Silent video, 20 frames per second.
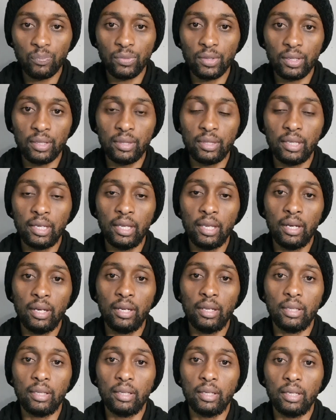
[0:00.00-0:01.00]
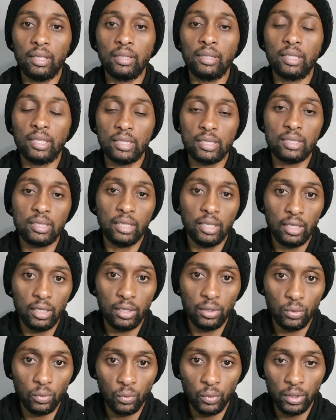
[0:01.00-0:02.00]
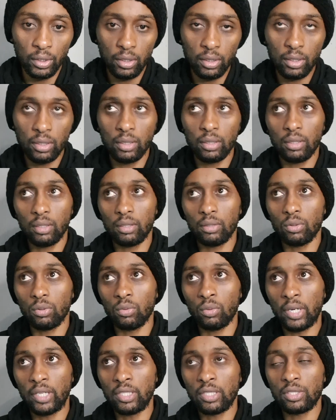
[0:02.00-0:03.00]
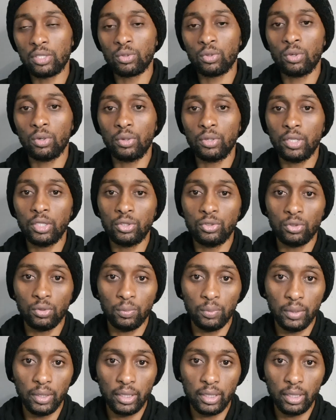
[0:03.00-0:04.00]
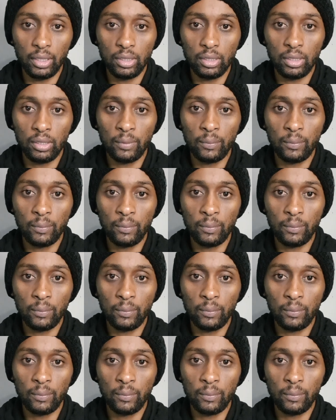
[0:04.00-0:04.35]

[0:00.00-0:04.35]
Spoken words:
then they stay with what is called a duplicate